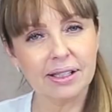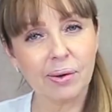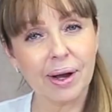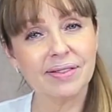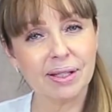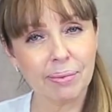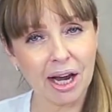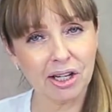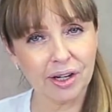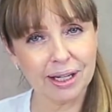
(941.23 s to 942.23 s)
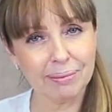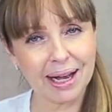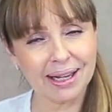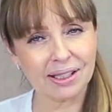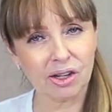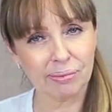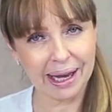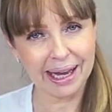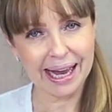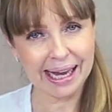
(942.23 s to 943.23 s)
So I have some hydrating mask on
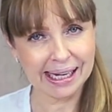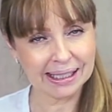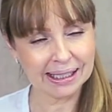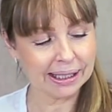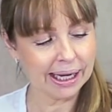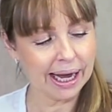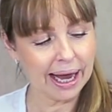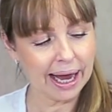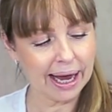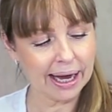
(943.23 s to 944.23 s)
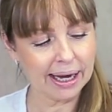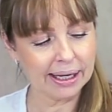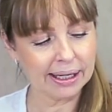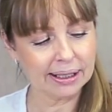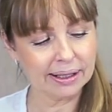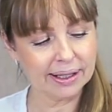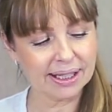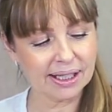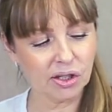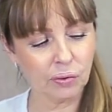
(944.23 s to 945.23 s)
my hand, and
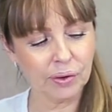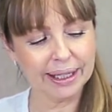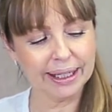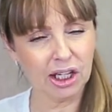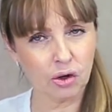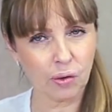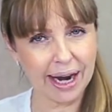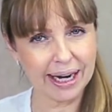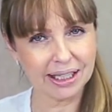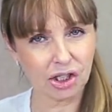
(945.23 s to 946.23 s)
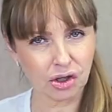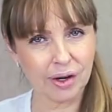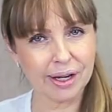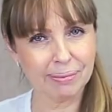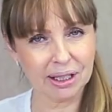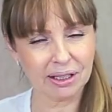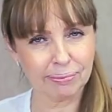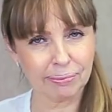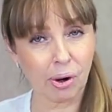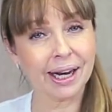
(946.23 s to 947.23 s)
this is a really great treatment
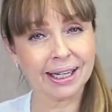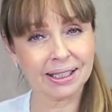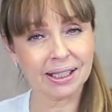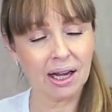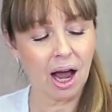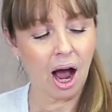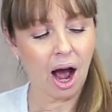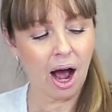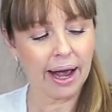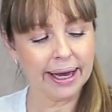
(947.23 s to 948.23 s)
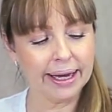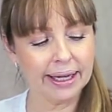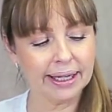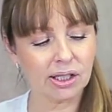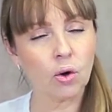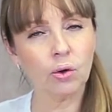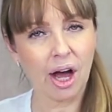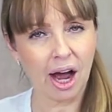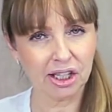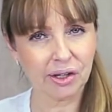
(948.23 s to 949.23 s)
product. It's called a
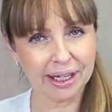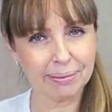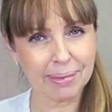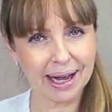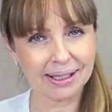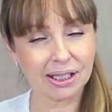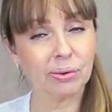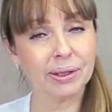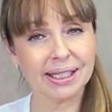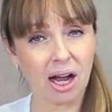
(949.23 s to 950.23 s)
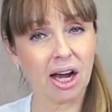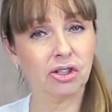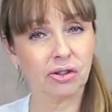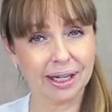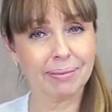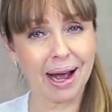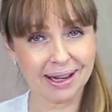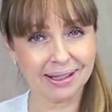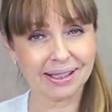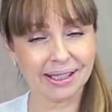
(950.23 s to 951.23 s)
hydrating mask, so it is a hydrating
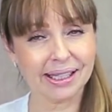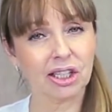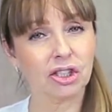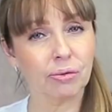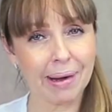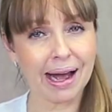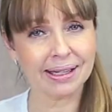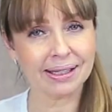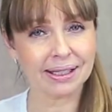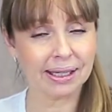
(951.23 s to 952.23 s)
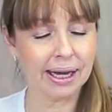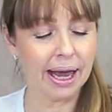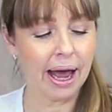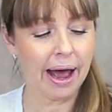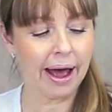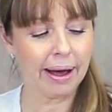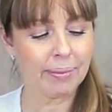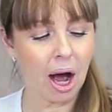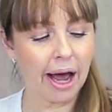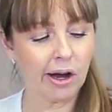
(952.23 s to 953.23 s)
mask. It's an actual mask.
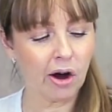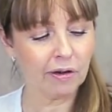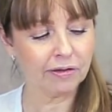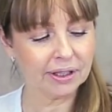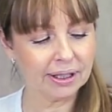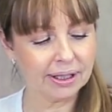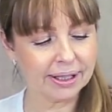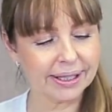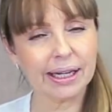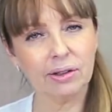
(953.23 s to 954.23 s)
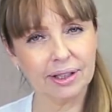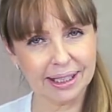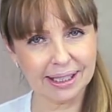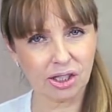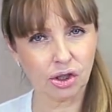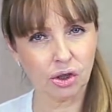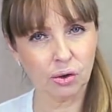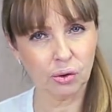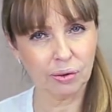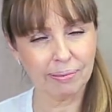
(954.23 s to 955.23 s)
I often sell this
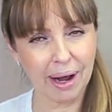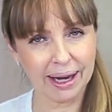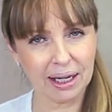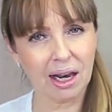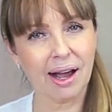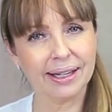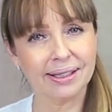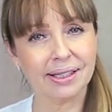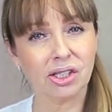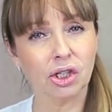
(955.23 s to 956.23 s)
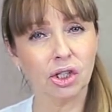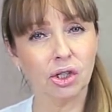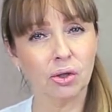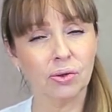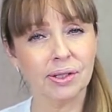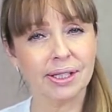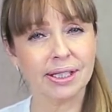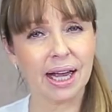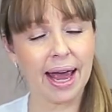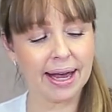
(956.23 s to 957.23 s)
to my clients to use
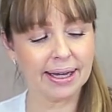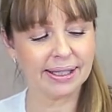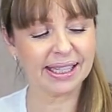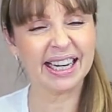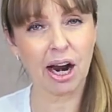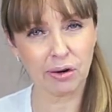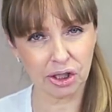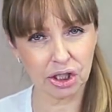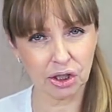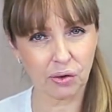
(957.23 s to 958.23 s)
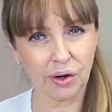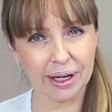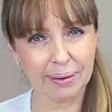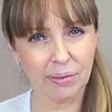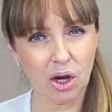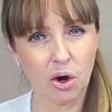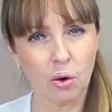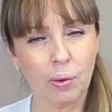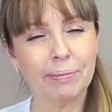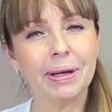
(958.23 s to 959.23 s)
as a nourishing cream
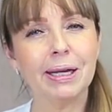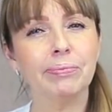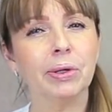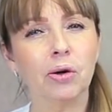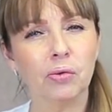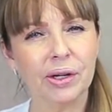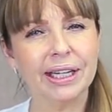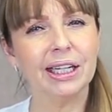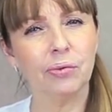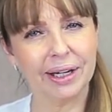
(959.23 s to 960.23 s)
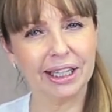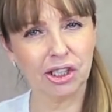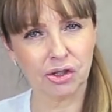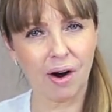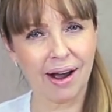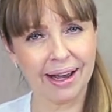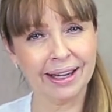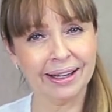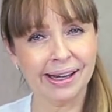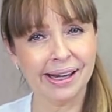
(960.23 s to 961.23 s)
when people are really, really dry.